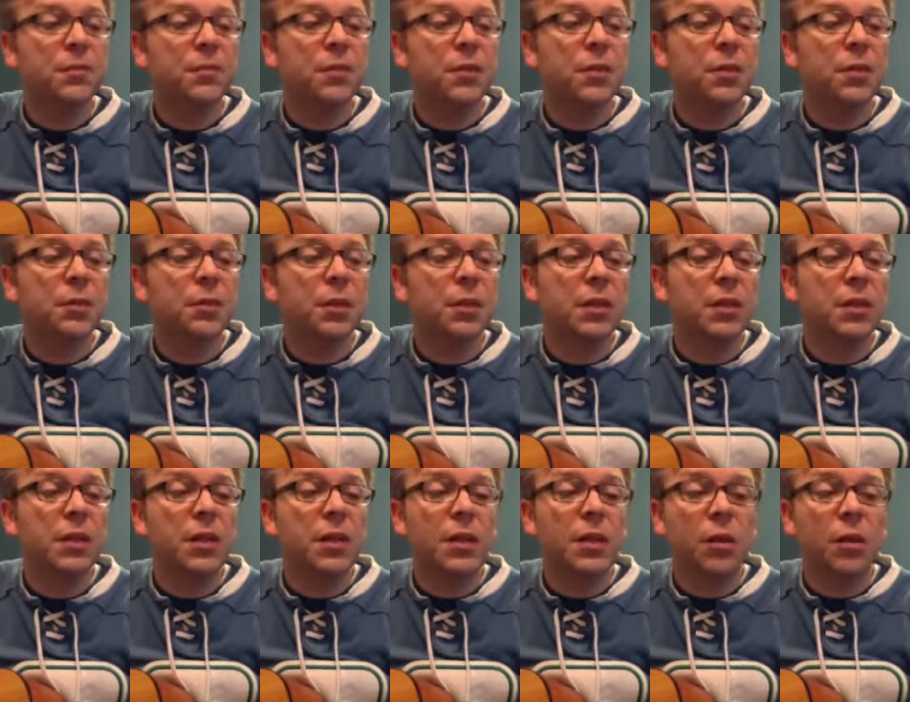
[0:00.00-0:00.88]
It'll be
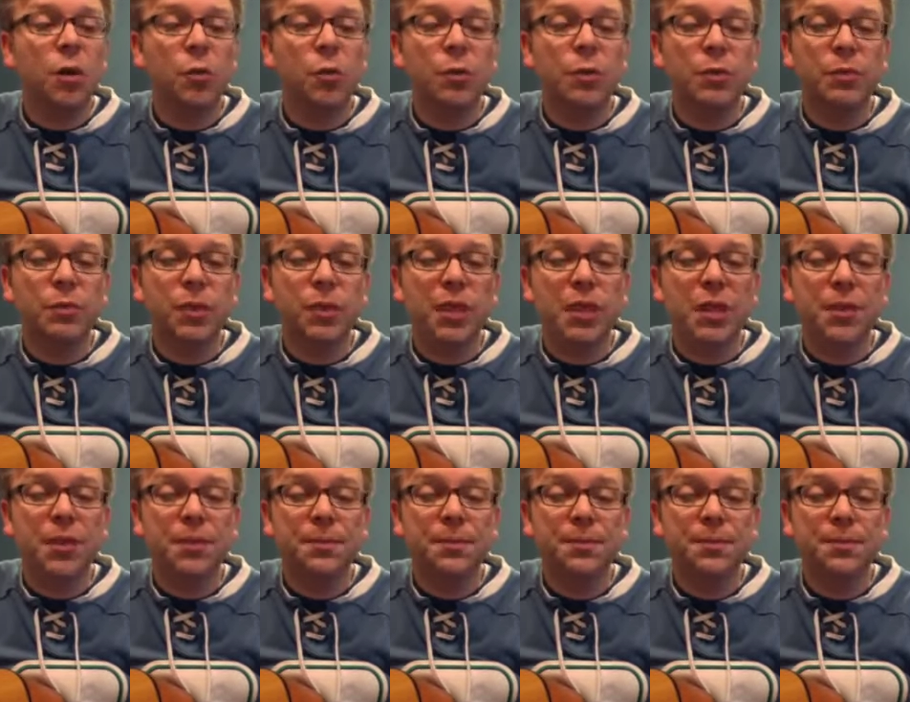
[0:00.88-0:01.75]
open
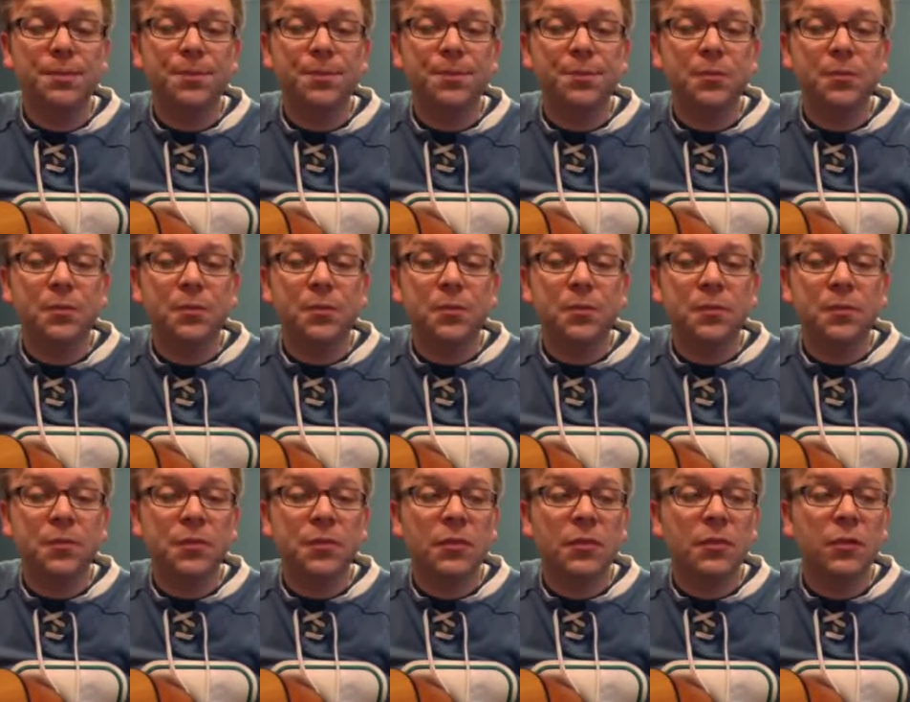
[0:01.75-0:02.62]
B
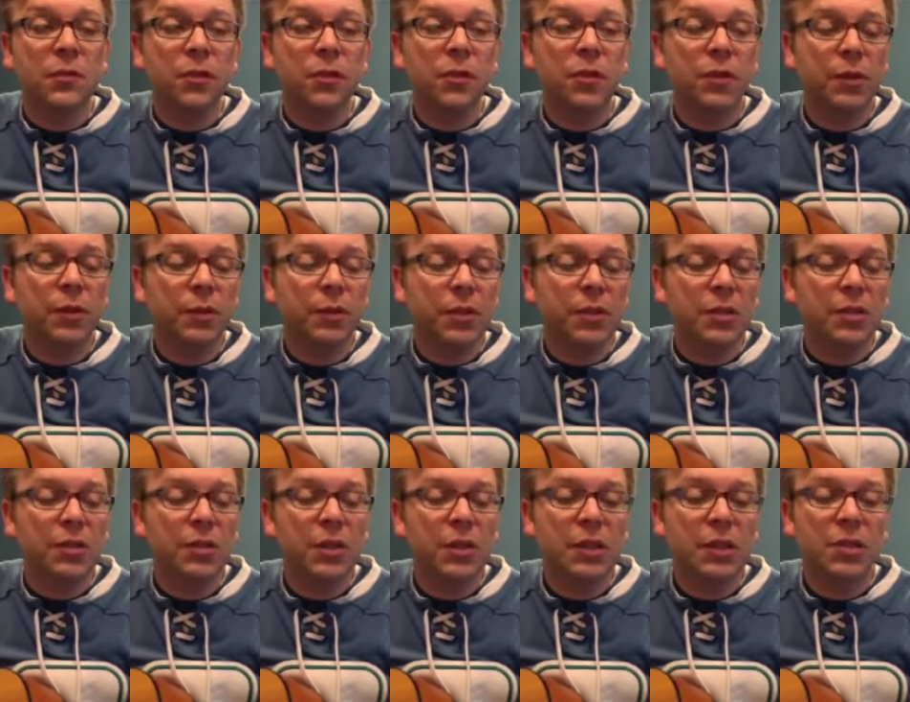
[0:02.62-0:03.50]
for three uh,
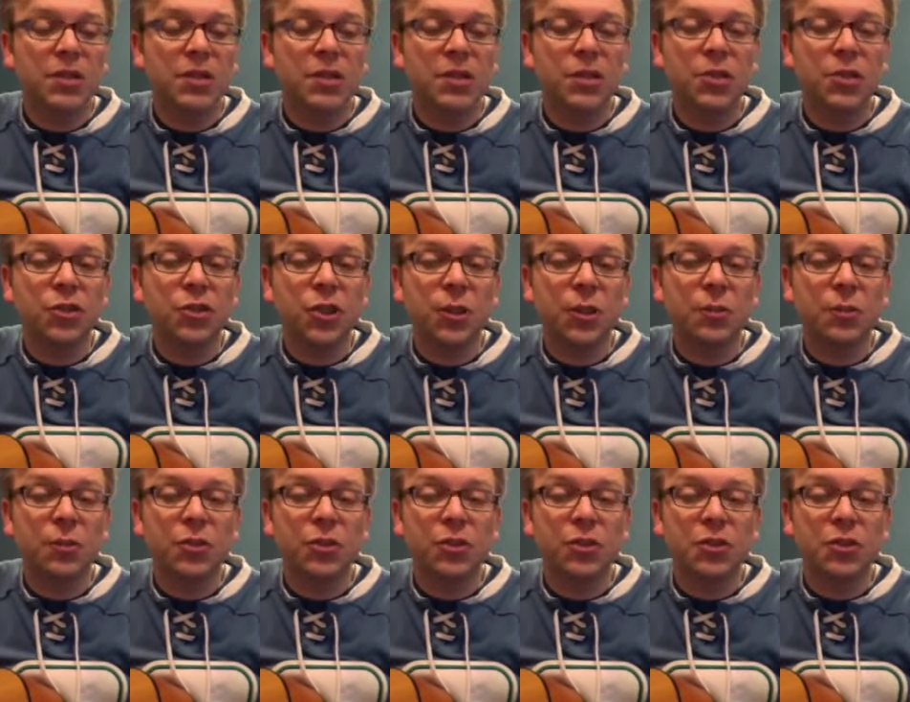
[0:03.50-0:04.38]
beats, then C sharp,
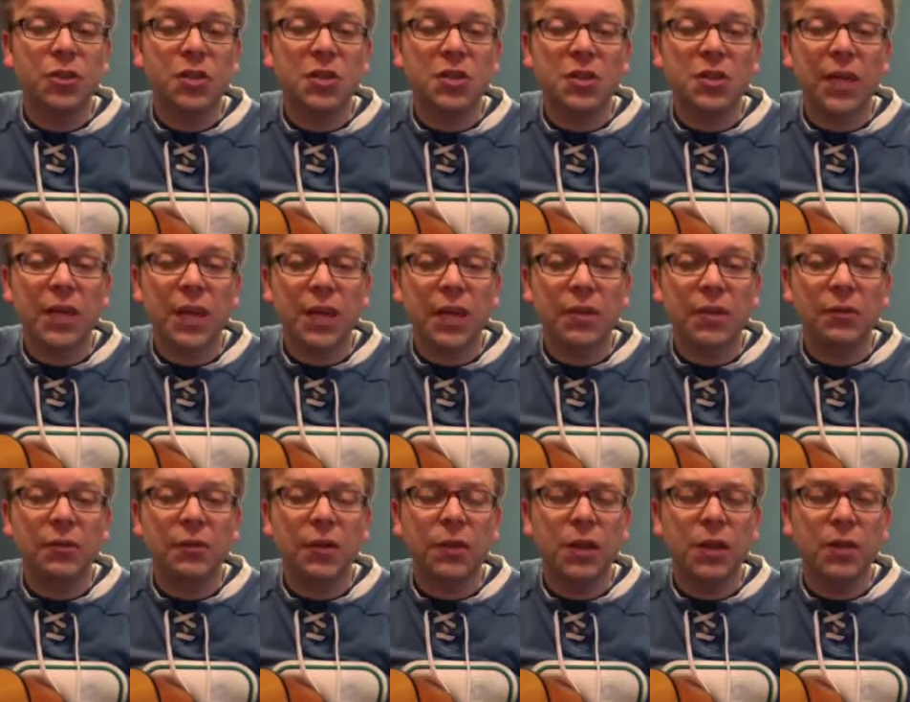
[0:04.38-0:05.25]
which is the second
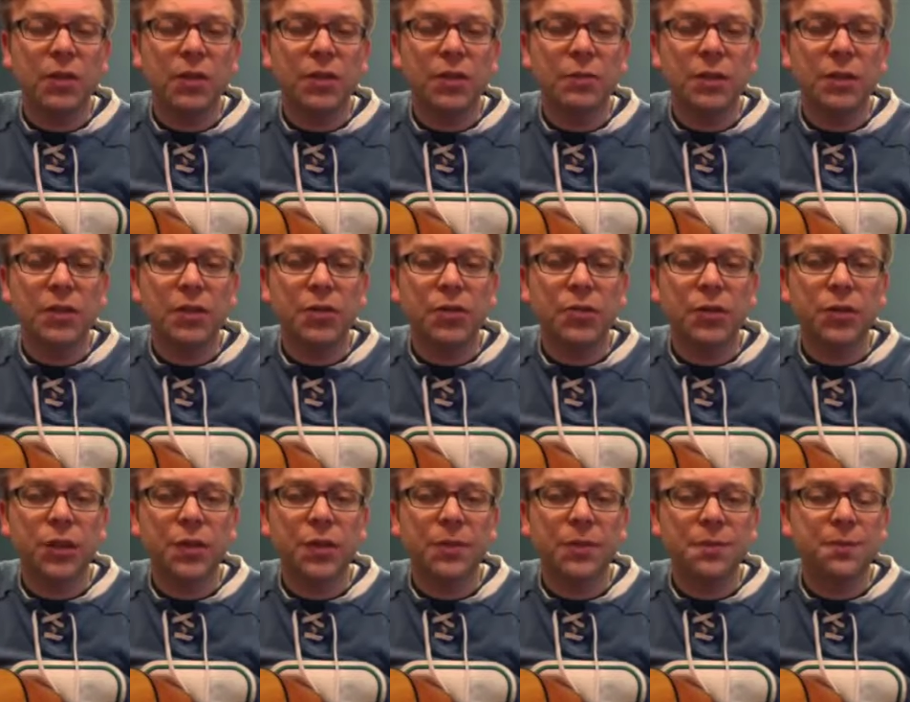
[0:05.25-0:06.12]
fret on the B
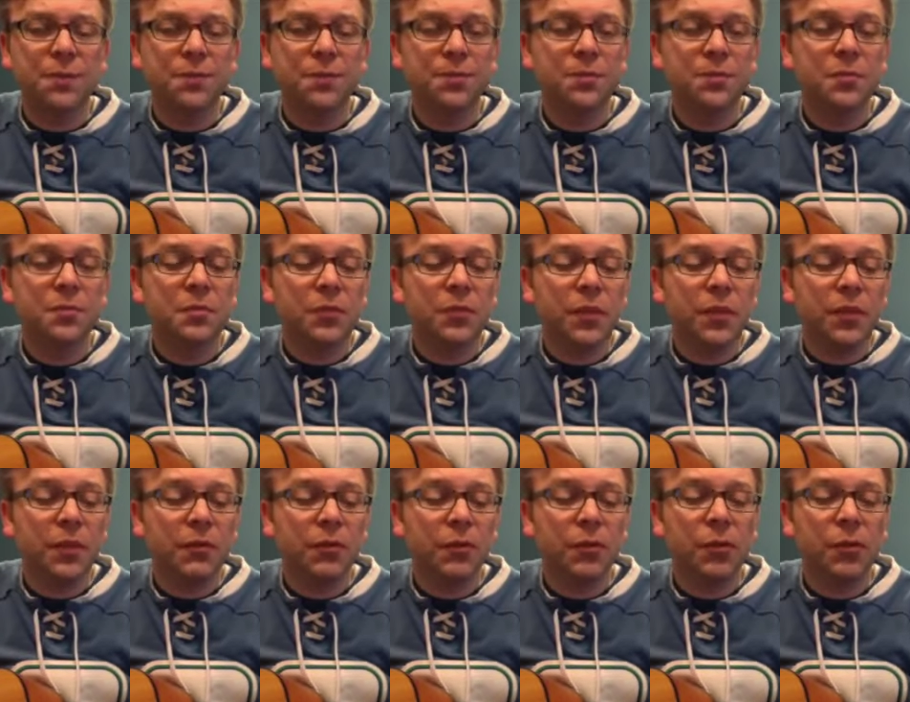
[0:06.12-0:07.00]
string
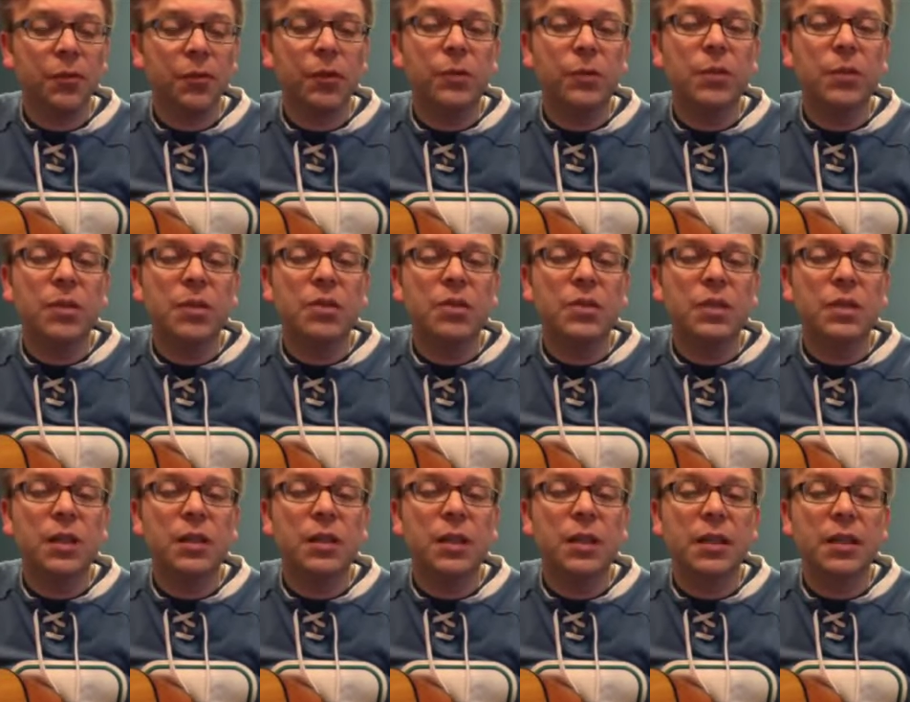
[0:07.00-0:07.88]
for three beats,
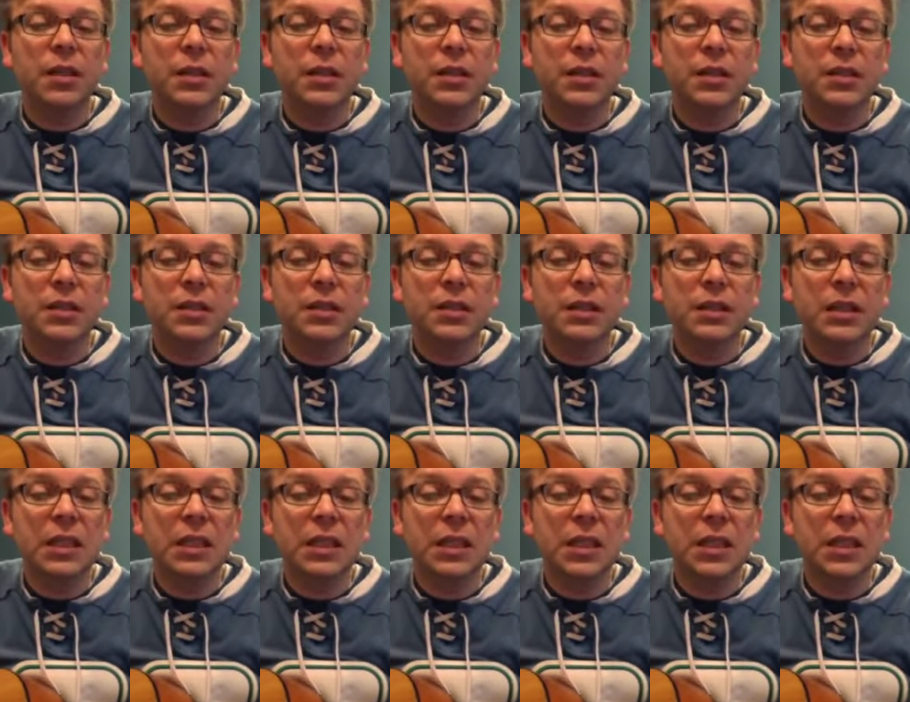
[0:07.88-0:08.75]
and then
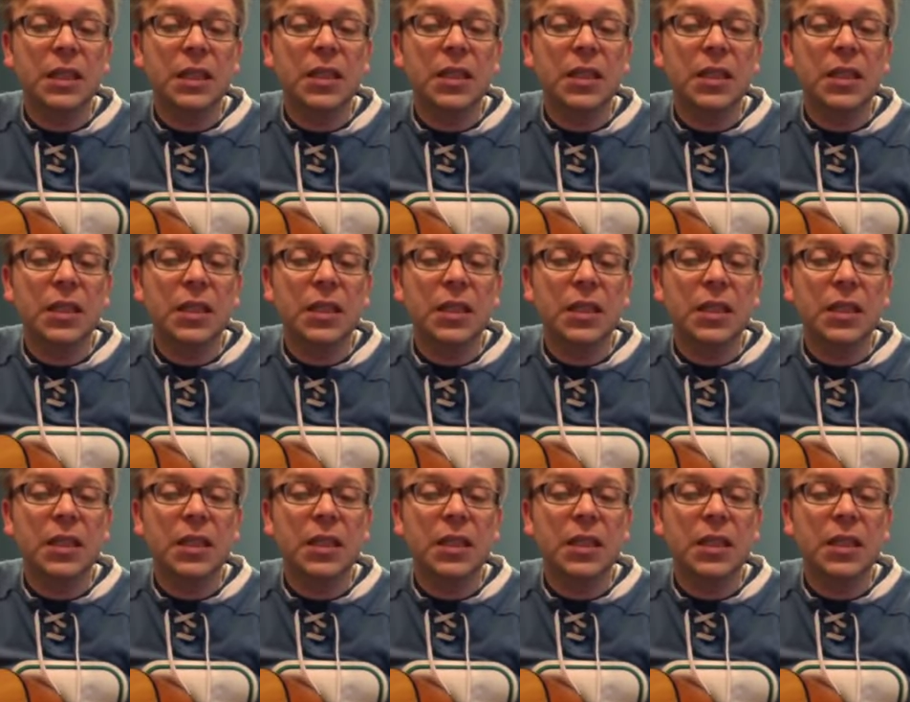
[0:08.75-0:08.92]
D,